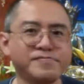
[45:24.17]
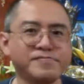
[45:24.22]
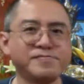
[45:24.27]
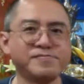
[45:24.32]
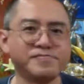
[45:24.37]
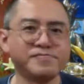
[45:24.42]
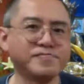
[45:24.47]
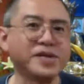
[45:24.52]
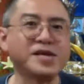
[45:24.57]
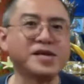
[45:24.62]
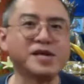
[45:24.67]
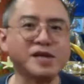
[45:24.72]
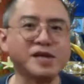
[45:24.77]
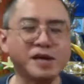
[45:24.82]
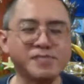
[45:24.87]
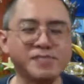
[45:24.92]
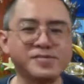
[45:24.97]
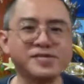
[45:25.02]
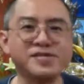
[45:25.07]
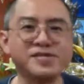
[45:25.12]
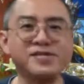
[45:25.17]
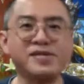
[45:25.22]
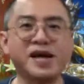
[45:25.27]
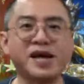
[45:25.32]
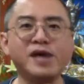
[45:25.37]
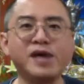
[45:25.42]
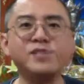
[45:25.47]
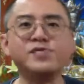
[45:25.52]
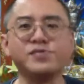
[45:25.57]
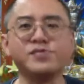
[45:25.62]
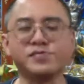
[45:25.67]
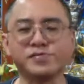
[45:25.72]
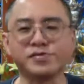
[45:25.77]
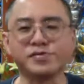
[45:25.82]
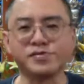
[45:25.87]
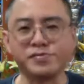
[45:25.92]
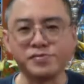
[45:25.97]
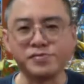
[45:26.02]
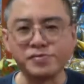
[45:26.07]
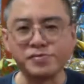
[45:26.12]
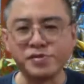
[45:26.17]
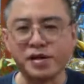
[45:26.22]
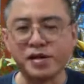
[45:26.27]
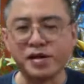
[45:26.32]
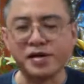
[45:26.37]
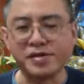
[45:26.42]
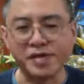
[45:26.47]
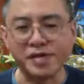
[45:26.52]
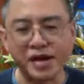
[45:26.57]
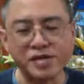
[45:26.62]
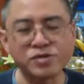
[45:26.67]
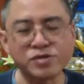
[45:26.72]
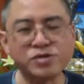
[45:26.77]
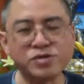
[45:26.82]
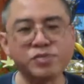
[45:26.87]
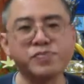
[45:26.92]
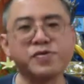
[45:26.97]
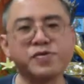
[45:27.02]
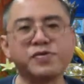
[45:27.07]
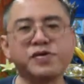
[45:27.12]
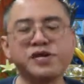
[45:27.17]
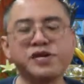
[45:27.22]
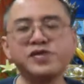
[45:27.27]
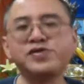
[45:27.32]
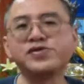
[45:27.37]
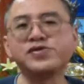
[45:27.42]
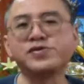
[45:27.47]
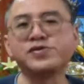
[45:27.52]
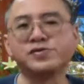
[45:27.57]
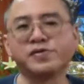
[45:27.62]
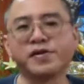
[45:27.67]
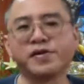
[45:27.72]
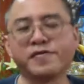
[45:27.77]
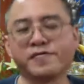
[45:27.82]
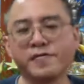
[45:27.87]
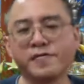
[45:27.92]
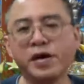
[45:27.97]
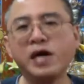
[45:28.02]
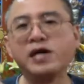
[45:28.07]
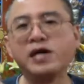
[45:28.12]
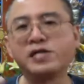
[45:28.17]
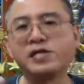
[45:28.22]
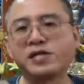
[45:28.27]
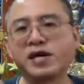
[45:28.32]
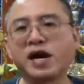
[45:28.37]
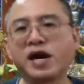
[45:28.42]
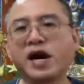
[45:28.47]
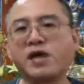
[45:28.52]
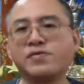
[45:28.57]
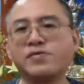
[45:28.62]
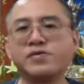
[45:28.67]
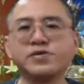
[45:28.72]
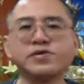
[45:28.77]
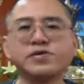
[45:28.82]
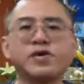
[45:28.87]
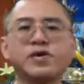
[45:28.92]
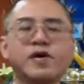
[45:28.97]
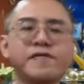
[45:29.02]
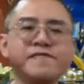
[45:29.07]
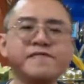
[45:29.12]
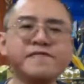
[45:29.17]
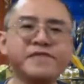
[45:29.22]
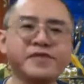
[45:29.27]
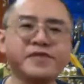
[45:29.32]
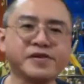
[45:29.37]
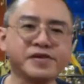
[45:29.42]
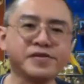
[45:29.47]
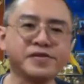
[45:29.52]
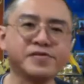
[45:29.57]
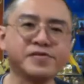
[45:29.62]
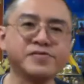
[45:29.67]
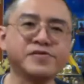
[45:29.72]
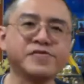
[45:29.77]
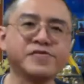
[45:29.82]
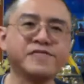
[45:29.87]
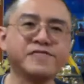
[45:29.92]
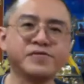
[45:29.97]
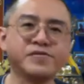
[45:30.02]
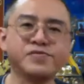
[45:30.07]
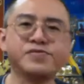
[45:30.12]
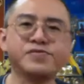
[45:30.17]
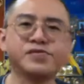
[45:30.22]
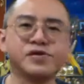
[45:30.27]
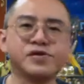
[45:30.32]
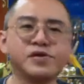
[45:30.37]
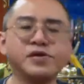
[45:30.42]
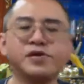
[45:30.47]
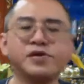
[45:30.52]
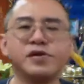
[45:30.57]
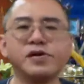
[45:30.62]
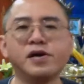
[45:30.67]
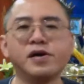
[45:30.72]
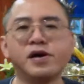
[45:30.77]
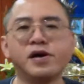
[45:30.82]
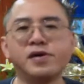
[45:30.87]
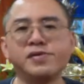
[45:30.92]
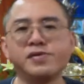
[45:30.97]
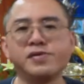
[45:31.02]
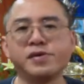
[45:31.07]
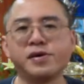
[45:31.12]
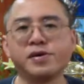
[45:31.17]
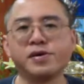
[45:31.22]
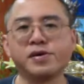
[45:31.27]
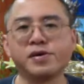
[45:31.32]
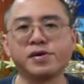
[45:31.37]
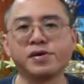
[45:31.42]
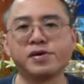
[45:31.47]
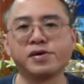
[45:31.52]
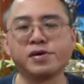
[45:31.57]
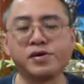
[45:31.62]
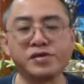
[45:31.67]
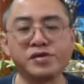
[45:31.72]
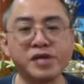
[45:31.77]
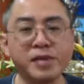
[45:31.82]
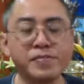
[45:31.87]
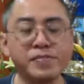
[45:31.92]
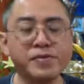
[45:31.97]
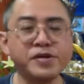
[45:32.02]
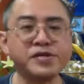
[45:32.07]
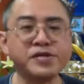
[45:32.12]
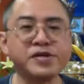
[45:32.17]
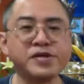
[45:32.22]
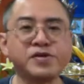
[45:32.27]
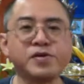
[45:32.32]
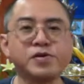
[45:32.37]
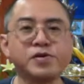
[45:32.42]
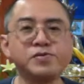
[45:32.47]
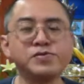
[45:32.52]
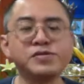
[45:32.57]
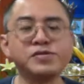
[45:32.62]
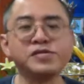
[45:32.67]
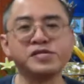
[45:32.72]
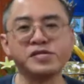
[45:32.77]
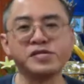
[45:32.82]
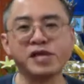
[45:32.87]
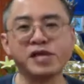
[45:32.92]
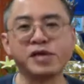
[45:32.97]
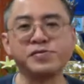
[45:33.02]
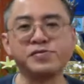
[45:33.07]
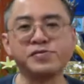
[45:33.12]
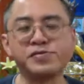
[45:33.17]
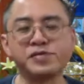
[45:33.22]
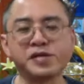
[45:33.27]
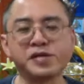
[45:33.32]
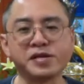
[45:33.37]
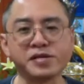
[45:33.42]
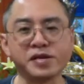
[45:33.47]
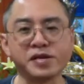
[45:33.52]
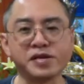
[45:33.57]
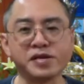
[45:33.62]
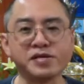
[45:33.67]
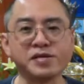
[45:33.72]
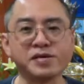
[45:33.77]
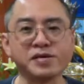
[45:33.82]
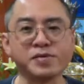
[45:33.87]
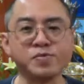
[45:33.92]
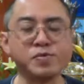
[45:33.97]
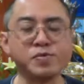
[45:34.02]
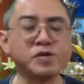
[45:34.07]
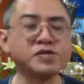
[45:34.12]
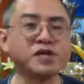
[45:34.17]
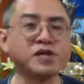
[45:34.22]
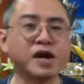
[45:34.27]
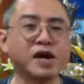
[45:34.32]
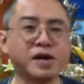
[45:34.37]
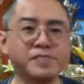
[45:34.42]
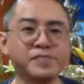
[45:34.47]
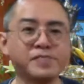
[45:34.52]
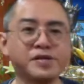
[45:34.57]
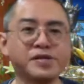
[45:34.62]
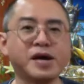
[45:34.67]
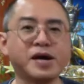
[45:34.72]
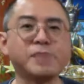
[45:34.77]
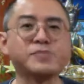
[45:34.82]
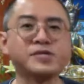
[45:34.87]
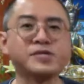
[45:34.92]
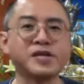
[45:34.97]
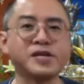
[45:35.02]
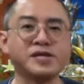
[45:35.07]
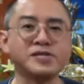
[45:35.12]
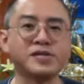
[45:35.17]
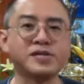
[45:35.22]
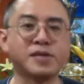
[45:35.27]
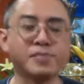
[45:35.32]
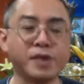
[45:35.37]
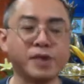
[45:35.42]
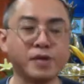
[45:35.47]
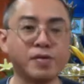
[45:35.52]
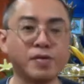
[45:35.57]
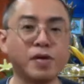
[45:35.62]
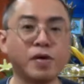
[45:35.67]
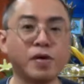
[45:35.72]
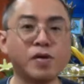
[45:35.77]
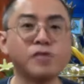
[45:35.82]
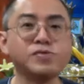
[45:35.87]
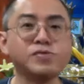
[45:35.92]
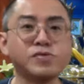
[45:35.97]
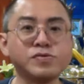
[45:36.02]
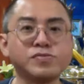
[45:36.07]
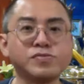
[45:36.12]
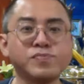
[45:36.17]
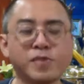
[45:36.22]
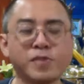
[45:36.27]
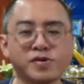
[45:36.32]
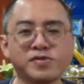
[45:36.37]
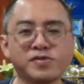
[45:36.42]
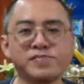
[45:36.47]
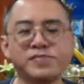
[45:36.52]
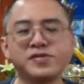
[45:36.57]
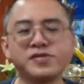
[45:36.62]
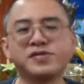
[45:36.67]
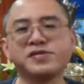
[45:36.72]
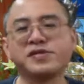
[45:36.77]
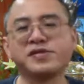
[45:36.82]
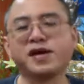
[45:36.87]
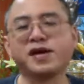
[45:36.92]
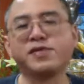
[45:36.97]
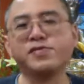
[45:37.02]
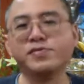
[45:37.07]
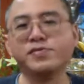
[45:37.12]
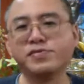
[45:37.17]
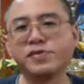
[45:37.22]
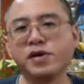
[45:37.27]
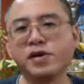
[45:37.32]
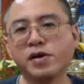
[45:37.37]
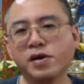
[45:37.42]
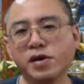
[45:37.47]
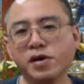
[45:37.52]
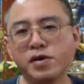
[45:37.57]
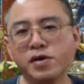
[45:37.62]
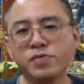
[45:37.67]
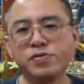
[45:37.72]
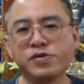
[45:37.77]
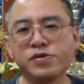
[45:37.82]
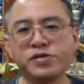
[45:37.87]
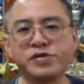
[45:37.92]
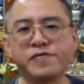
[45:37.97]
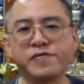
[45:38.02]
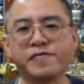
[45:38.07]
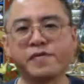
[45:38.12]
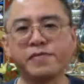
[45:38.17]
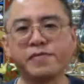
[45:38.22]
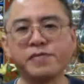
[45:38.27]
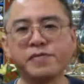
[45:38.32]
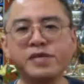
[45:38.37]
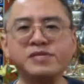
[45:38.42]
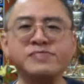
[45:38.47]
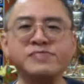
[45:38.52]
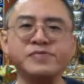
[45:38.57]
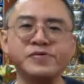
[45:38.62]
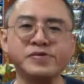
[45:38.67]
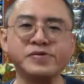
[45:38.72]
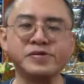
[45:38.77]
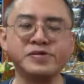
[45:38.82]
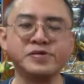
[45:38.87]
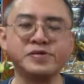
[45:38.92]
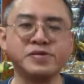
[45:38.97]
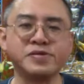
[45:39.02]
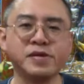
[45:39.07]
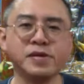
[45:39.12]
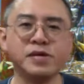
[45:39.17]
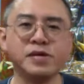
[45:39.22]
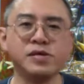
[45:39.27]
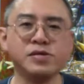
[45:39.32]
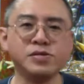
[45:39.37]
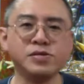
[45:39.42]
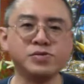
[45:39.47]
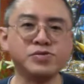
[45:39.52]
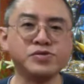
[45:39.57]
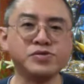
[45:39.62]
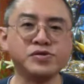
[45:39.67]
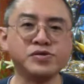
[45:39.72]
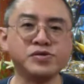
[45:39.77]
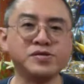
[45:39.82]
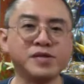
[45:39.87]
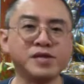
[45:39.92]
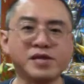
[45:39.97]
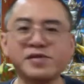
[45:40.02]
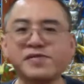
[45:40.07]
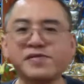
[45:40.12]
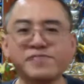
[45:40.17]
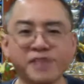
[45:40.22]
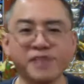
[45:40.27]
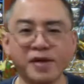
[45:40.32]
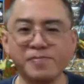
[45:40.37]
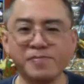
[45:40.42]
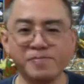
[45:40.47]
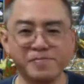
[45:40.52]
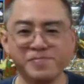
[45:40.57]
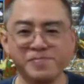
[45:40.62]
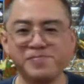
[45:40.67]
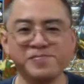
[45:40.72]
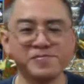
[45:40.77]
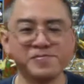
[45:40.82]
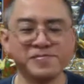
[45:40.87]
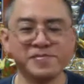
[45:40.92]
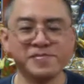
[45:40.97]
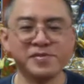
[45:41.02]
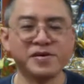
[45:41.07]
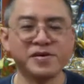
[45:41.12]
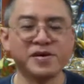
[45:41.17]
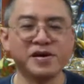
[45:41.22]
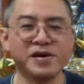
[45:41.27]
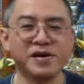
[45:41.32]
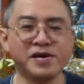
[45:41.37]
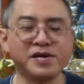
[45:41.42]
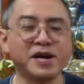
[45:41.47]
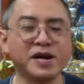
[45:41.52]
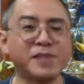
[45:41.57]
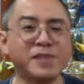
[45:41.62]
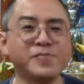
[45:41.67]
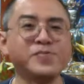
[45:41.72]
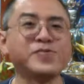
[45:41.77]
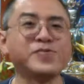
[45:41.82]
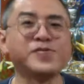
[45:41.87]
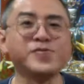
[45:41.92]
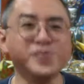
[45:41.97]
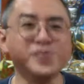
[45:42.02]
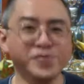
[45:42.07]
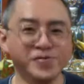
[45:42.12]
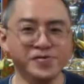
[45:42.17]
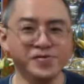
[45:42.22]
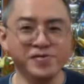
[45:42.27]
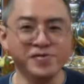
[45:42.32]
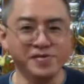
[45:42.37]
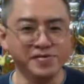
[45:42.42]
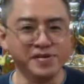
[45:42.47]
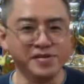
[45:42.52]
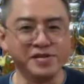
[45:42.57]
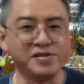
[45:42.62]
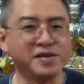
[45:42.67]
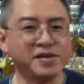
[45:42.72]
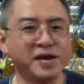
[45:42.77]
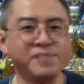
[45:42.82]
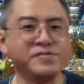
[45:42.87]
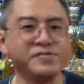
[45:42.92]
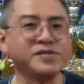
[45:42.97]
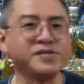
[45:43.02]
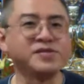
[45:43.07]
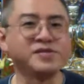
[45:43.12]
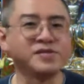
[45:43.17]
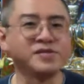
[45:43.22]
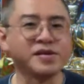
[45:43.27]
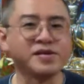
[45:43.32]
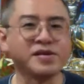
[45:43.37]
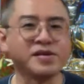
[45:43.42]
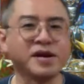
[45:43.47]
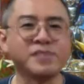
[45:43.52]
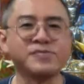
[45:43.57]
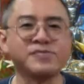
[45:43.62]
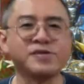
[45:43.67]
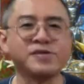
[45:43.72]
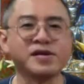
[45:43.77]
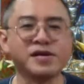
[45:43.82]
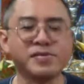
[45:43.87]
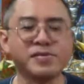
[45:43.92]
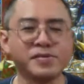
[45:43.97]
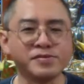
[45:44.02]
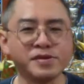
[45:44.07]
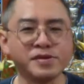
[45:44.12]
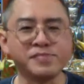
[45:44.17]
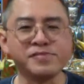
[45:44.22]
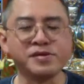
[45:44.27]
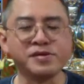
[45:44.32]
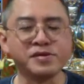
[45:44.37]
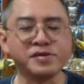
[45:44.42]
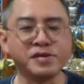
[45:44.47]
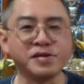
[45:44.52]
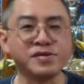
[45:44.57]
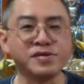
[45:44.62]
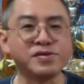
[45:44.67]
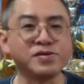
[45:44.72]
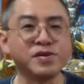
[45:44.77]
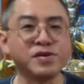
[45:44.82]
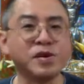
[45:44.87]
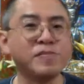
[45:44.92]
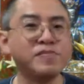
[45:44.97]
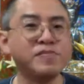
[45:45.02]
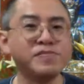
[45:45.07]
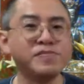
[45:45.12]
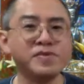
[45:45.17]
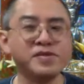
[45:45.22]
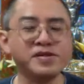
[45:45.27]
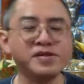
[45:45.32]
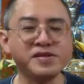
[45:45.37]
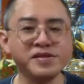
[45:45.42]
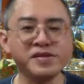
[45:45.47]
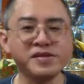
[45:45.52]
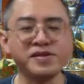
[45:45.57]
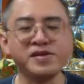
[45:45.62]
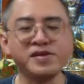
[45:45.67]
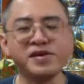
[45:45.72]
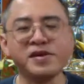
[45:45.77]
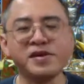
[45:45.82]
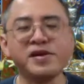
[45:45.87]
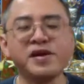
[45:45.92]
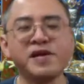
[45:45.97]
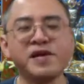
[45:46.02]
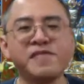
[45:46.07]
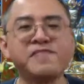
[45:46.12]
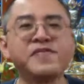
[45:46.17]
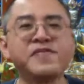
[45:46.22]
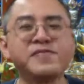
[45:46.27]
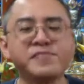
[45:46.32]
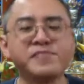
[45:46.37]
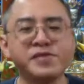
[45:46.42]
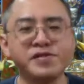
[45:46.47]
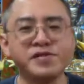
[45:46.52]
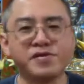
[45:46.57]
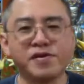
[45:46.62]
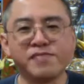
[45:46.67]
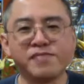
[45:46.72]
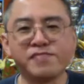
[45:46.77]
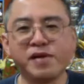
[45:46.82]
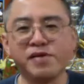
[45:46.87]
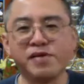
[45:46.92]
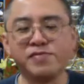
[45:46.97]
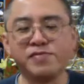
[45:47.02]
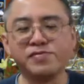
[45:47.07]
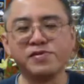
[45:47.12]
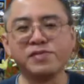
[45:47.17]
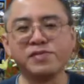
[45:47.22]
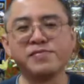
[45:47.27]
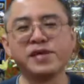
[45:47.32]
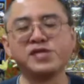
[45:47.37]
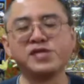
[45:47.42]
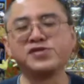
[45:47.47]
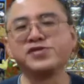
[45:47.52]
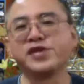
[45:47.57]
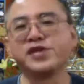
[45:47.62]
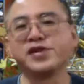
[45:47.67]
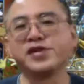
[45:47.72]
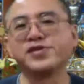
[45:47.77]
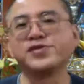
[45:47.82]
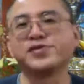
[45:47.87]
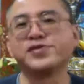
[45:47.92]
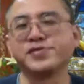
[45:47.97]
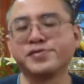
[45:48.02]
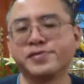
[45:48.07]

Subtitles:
making up scenarios, like an extrapolation of the current conflict into the future, and contemplating all those scenarios and getting worked up and upset about all those possible scenarios, which from experience, usually none of them come true. That I'm just getting upset about something that is completely a figment of my own imagination.